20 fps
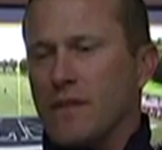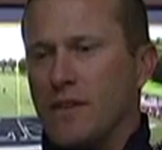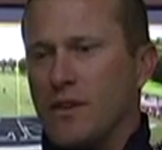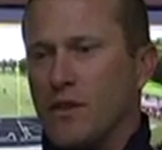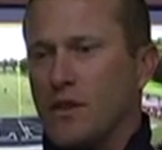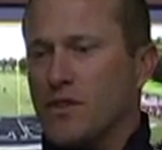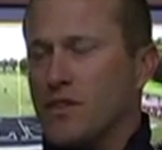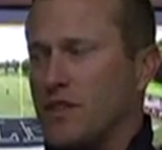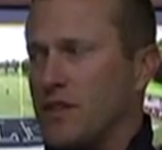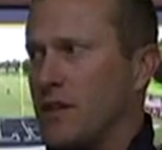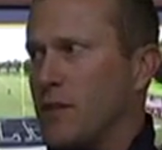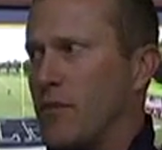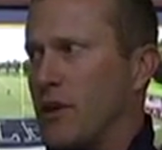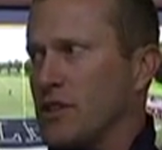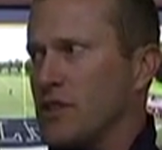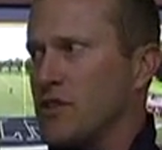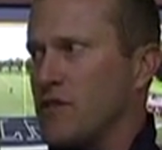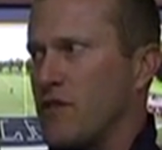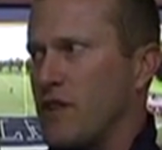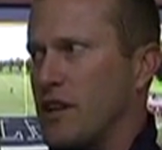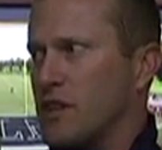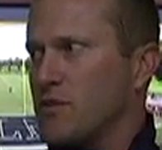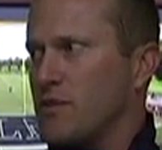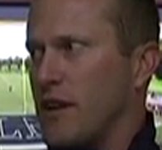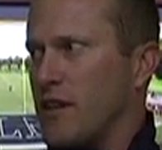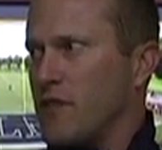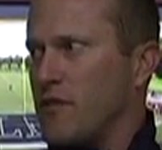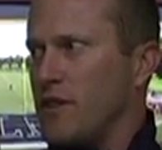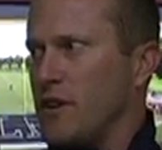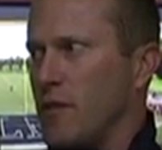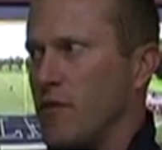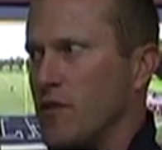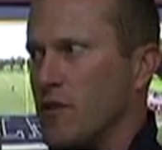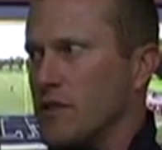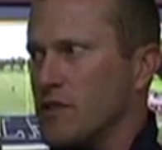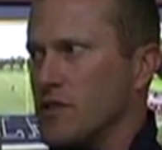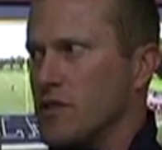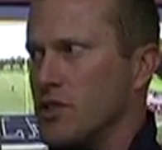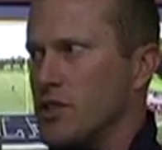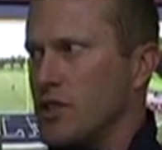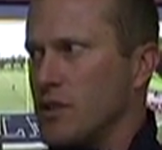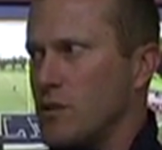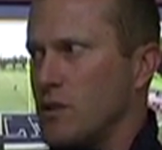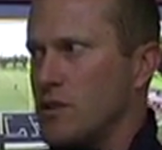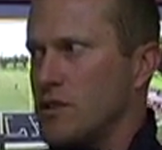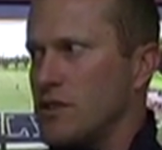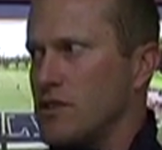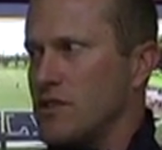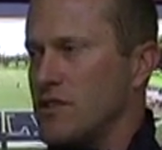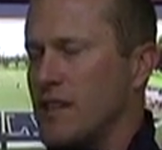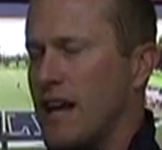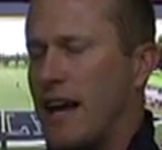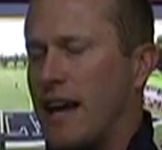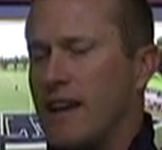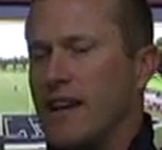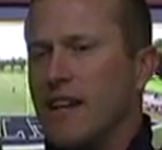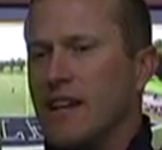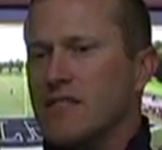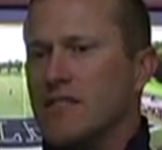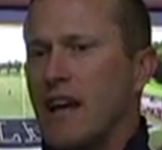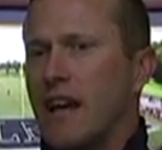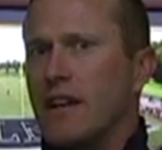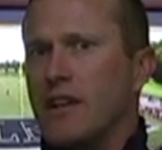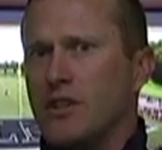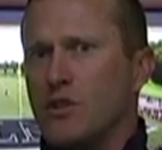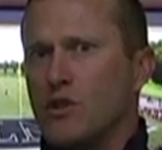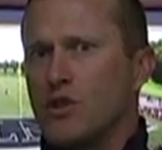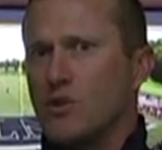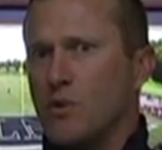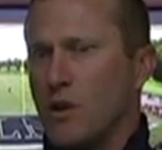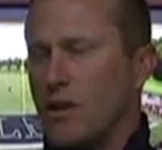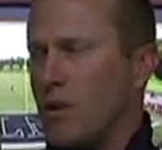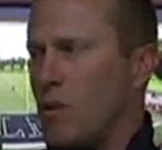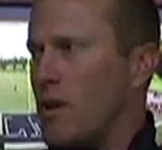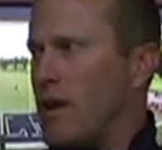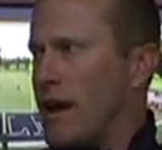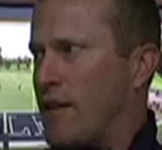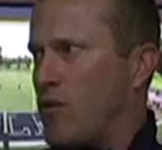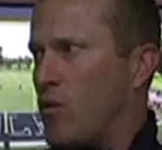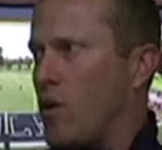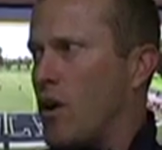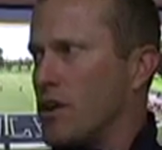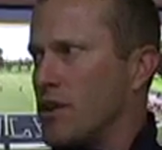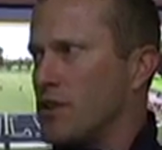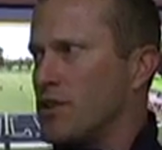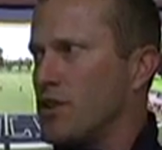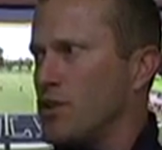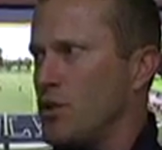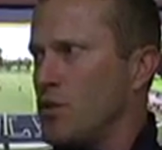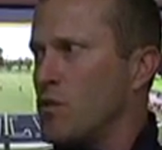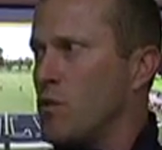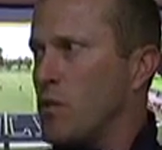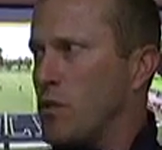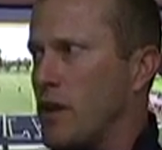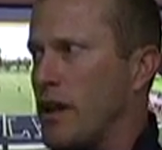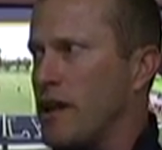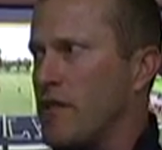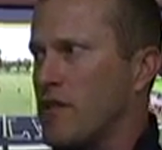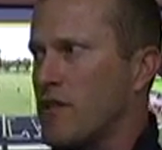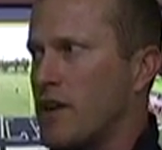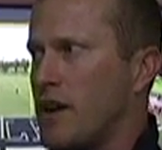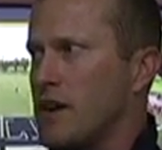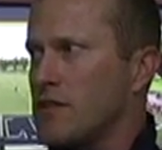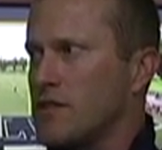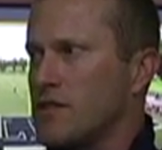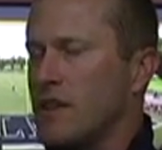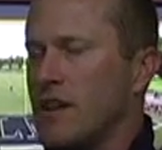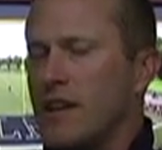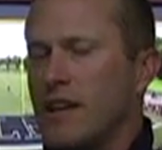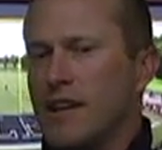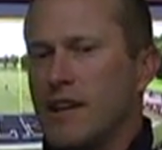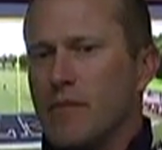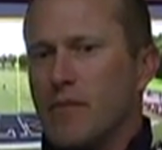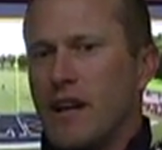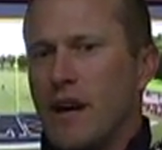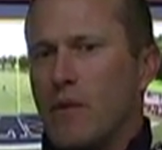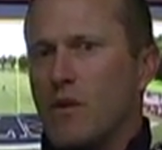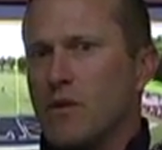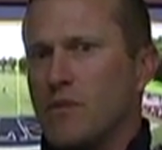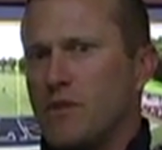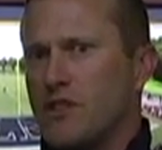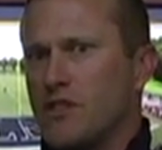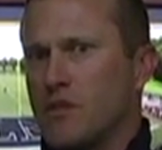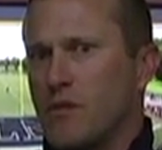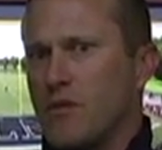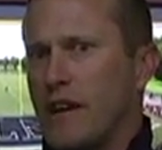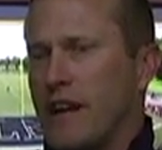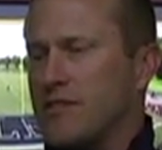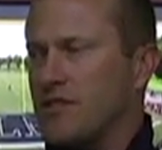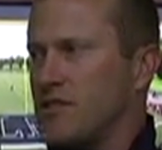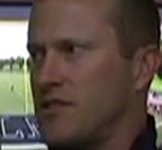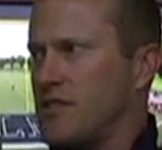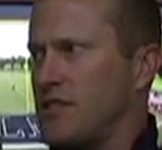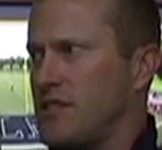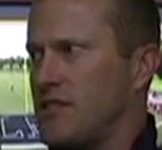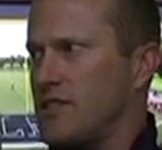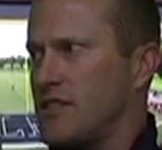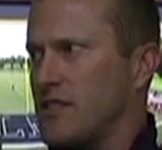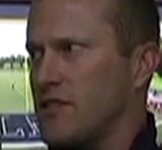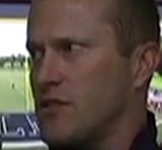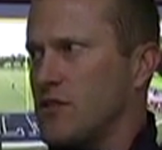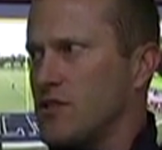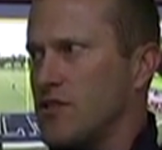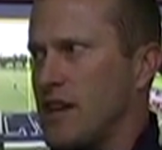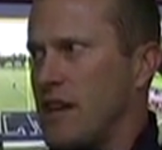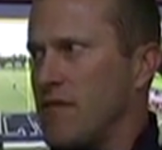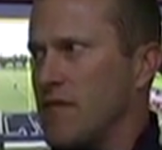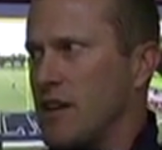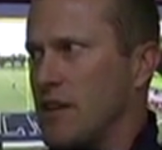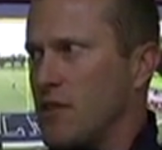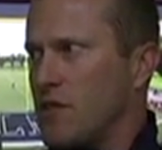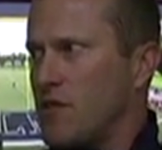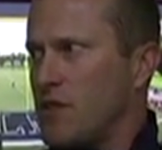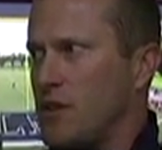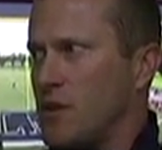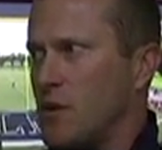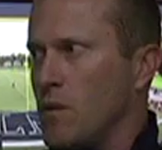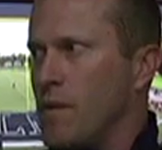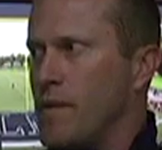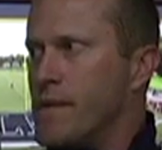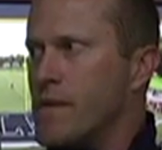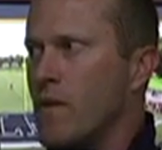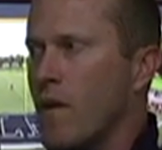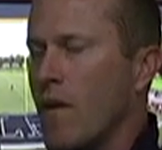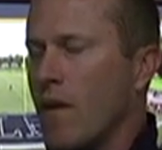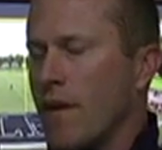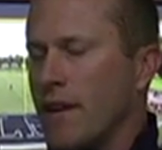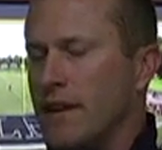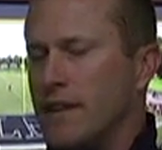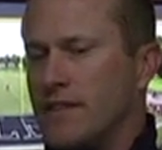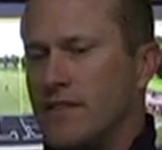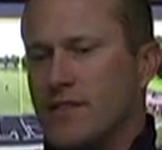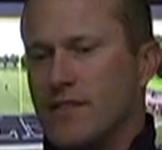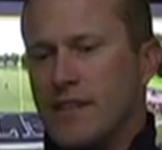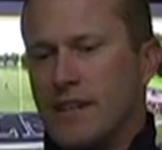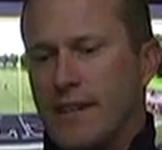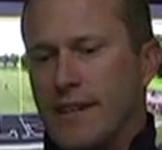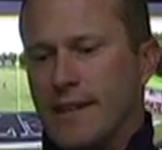you'll see a bunch of freshmen on the field for us this year, which is it's not unusual that we'll have one or two play for us, but I wouldn't be surprised to see 6 or 7 on the field. It's,